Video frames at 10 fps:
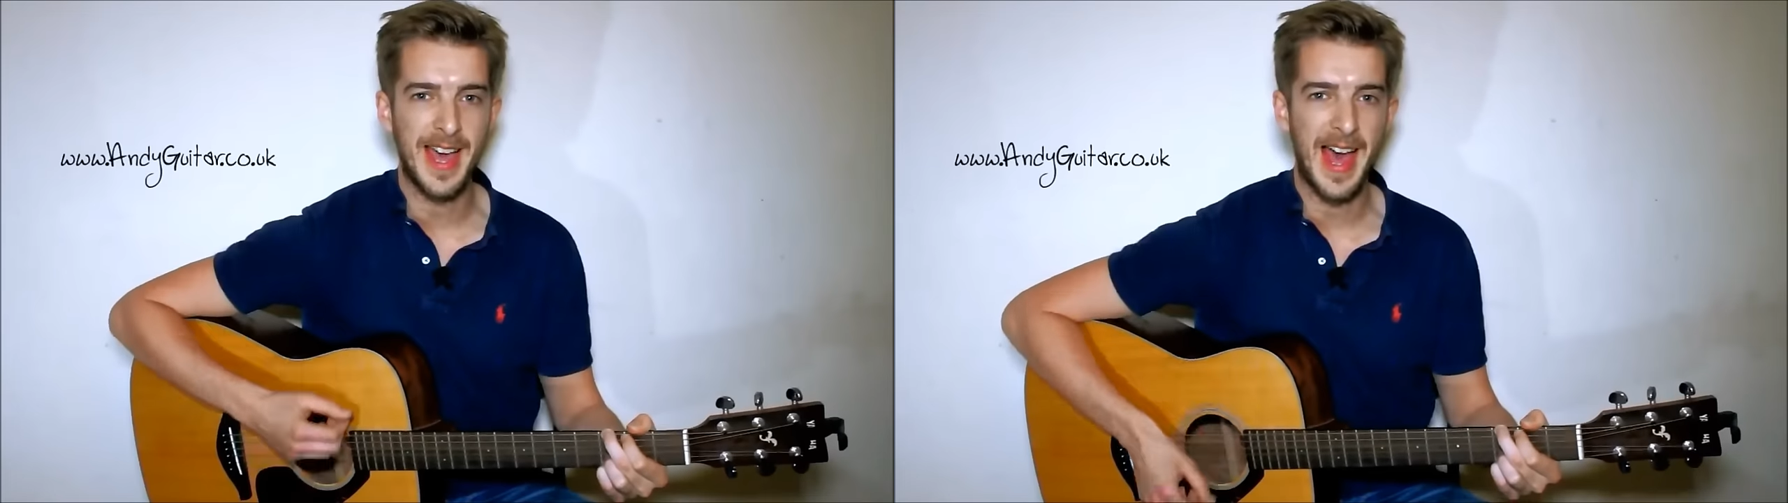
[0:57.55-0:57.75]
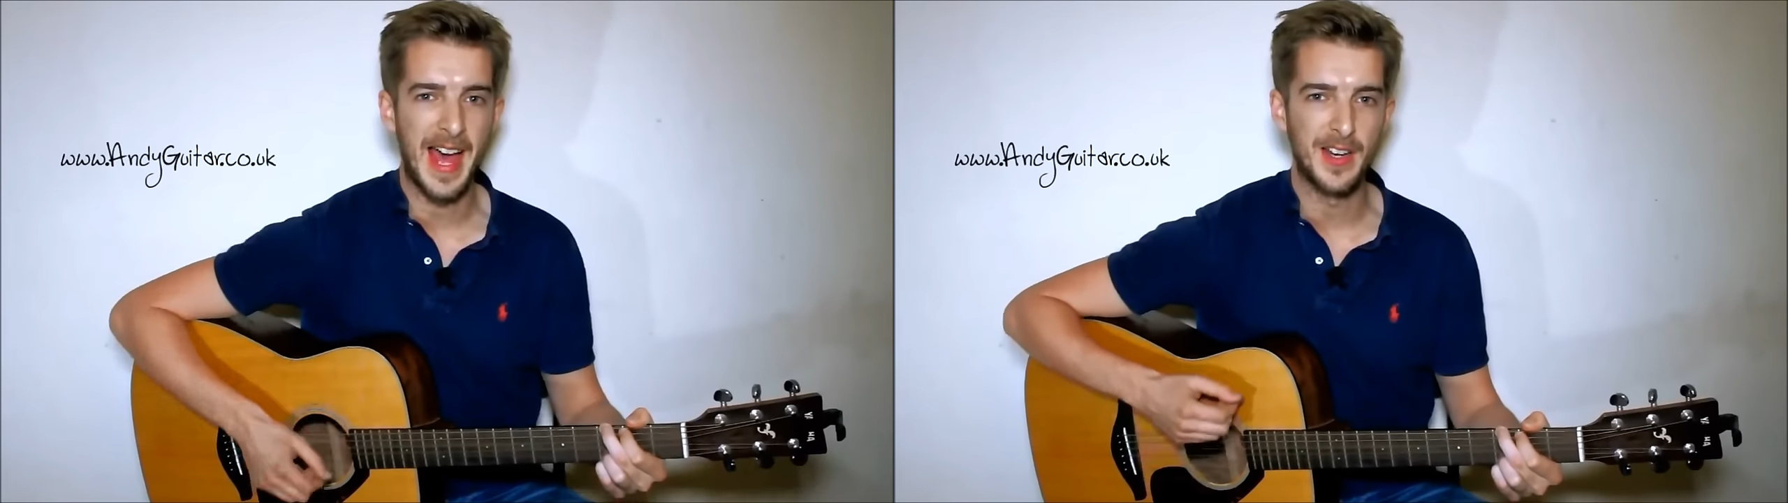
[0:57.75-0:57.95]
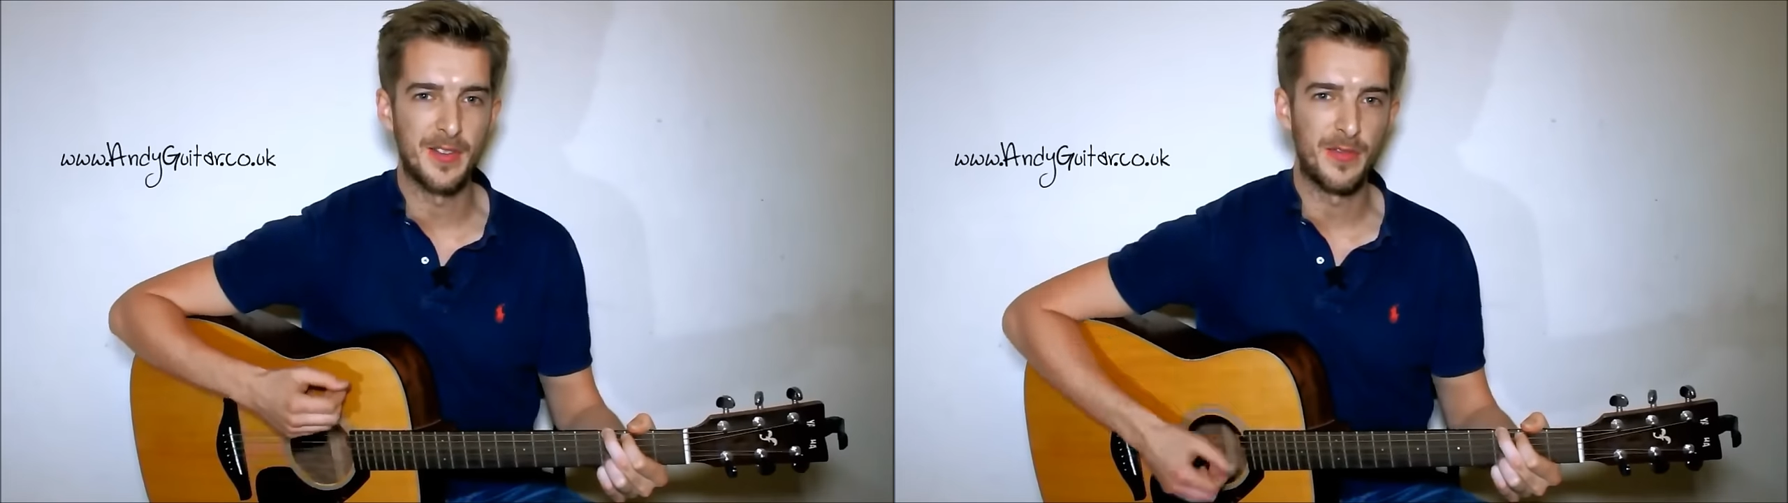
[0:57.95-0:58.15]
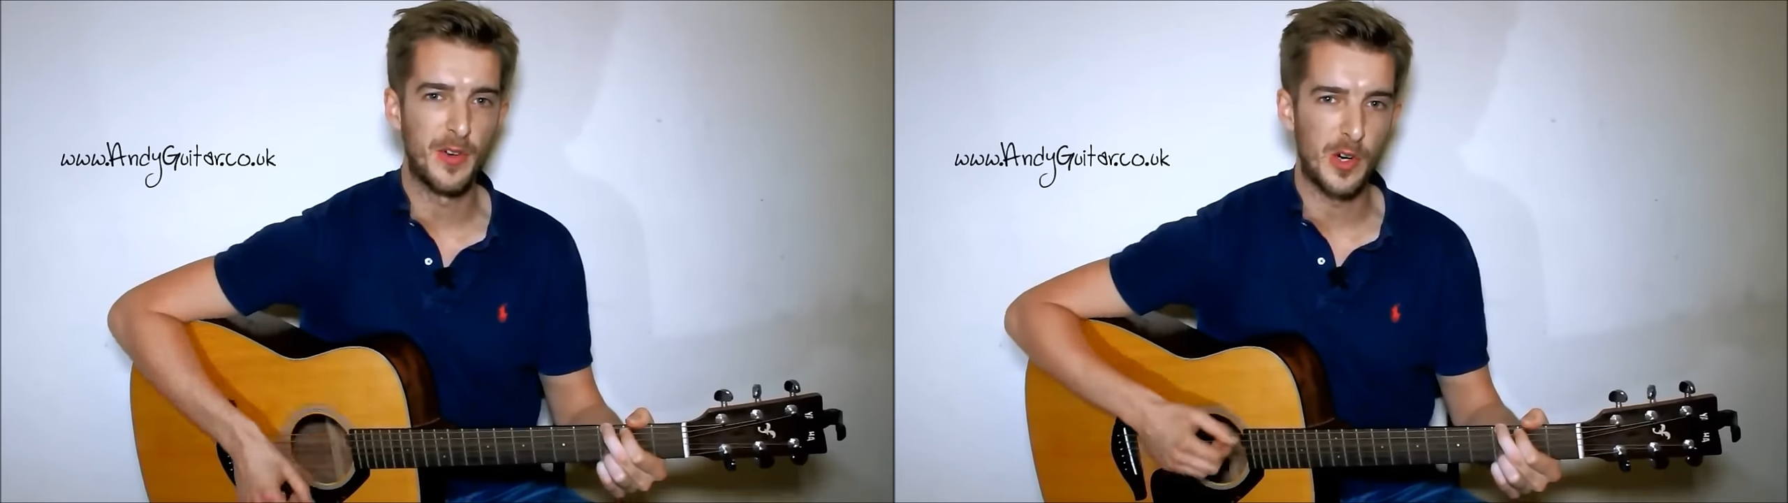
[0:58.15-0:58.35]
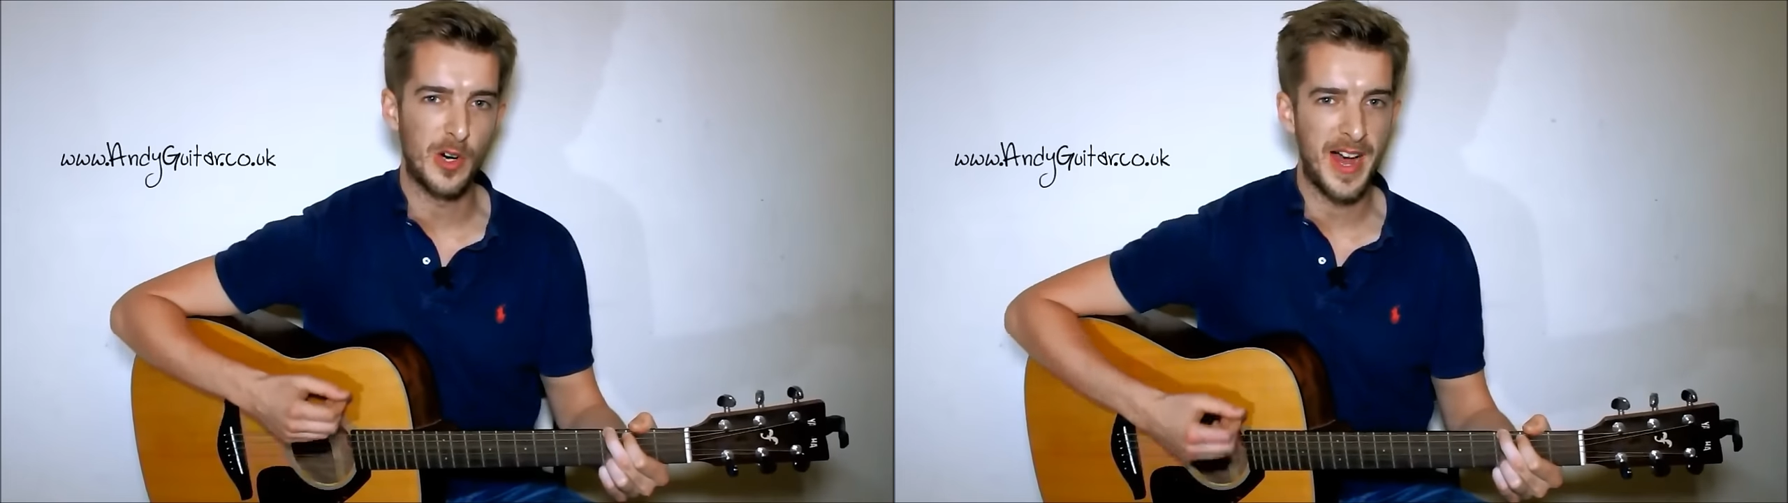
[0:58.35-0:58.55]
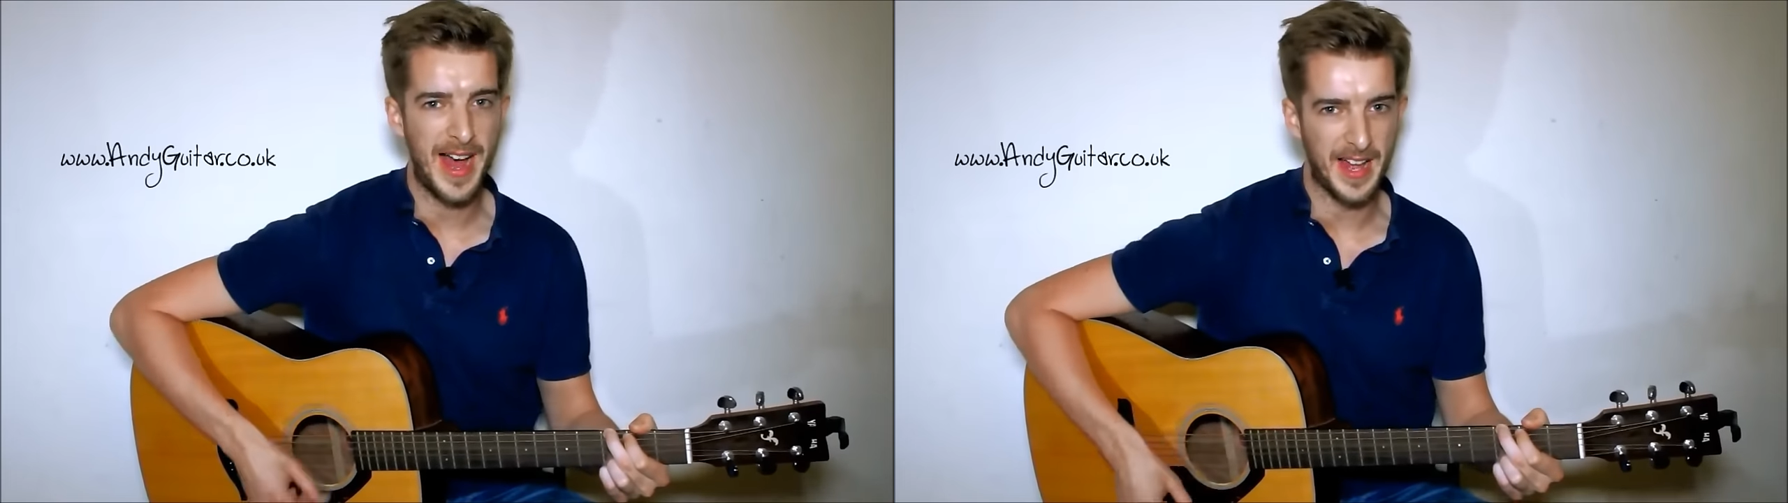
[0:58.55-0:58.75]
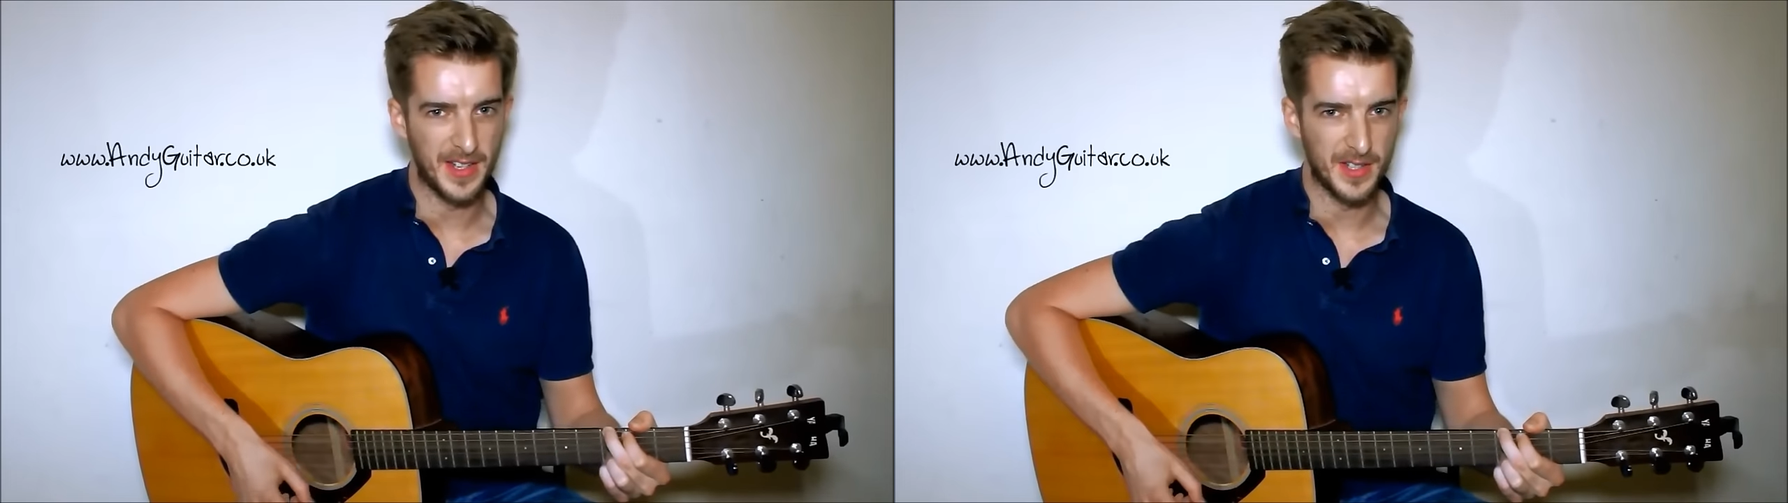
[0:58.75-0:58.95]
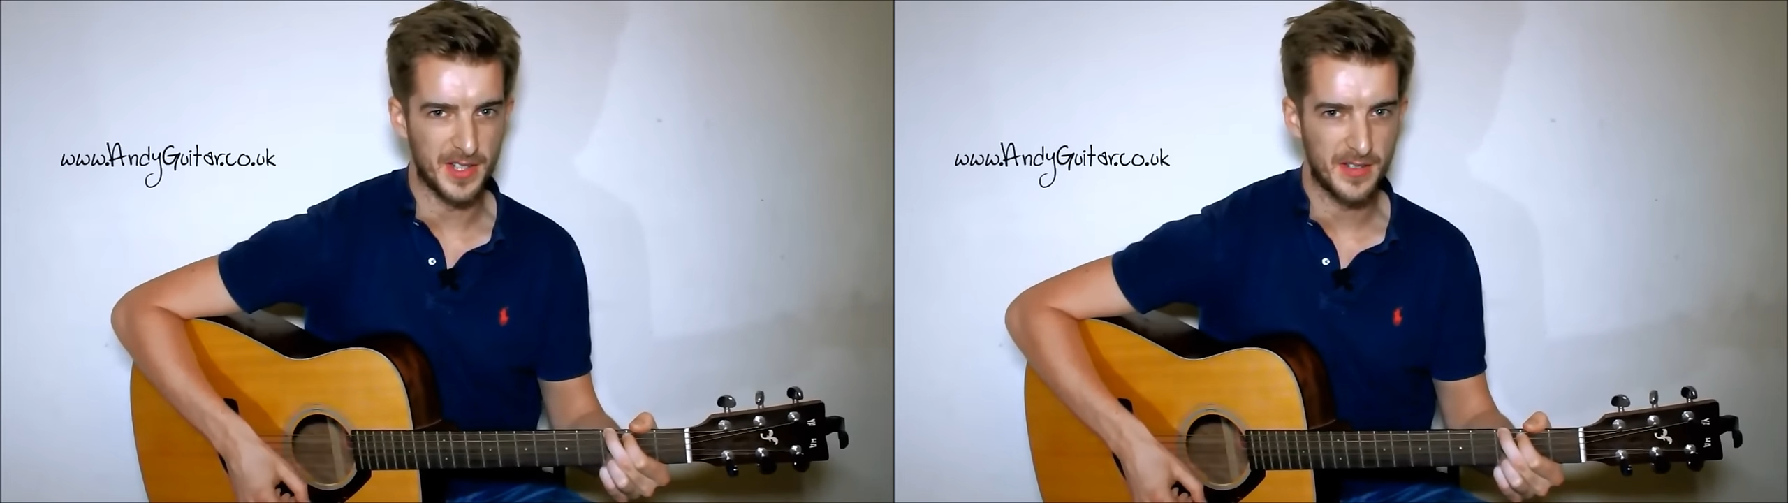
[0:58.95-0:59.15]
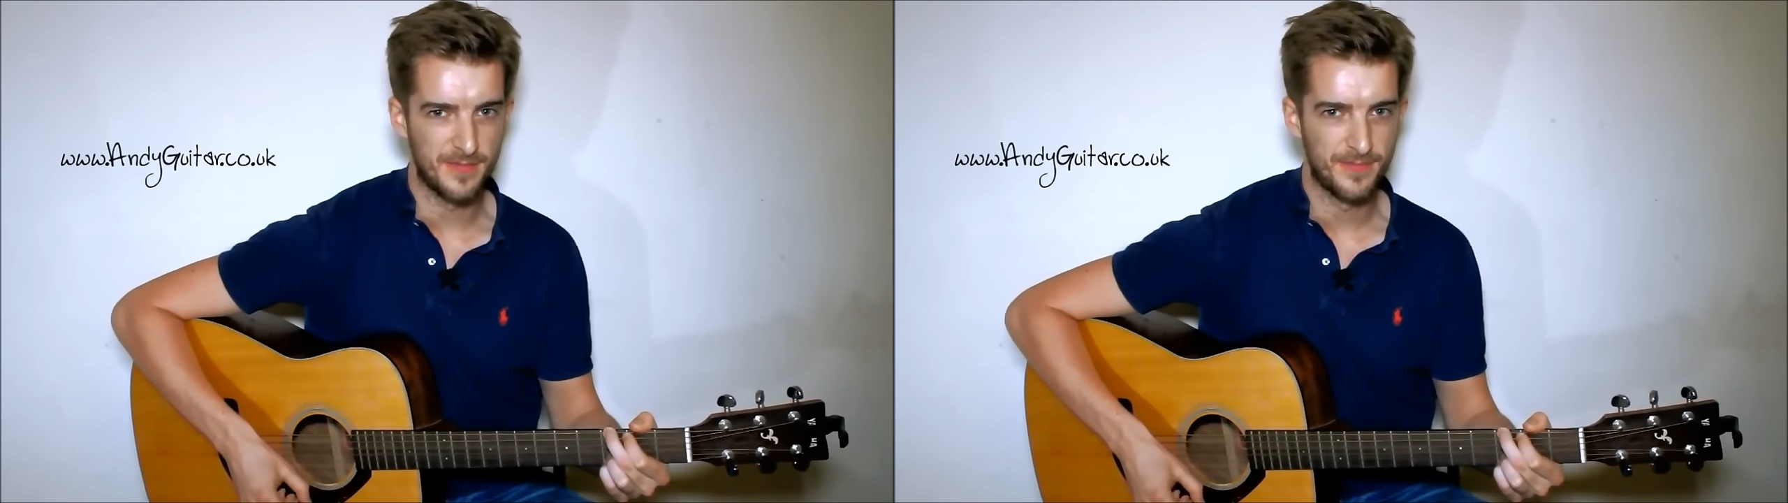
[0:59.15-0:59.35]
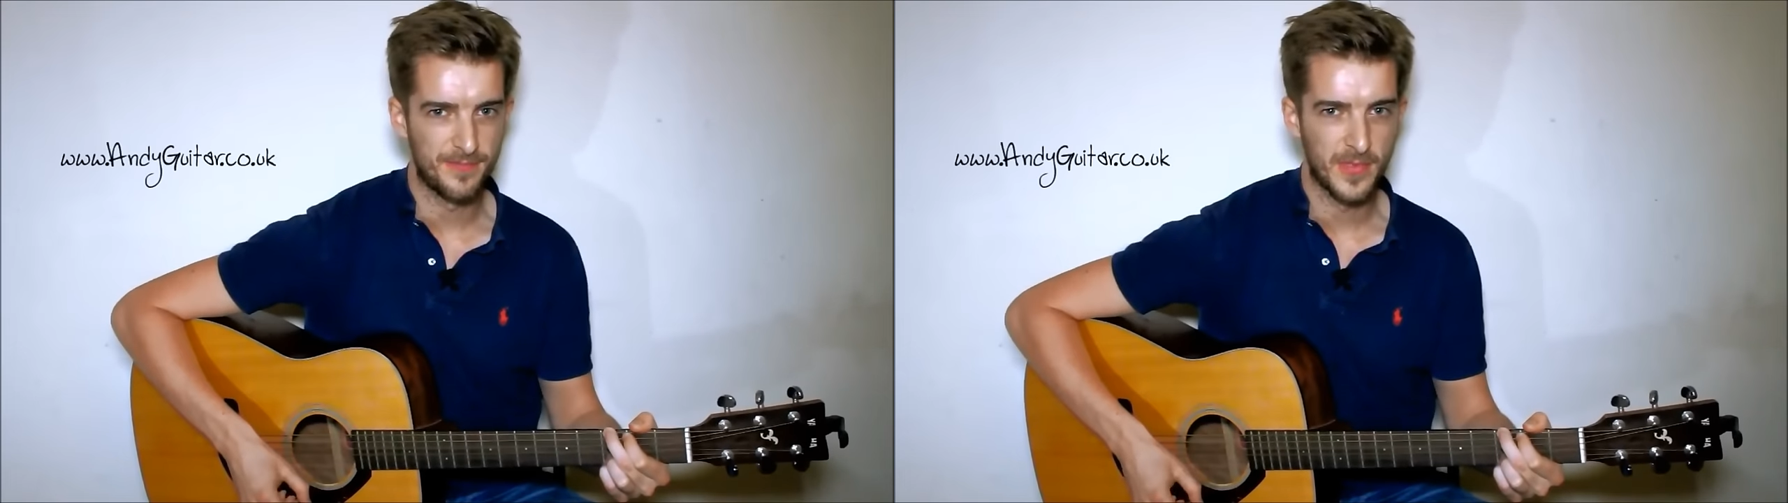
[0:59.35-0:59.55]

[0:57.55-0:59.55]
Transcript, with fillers: and four and.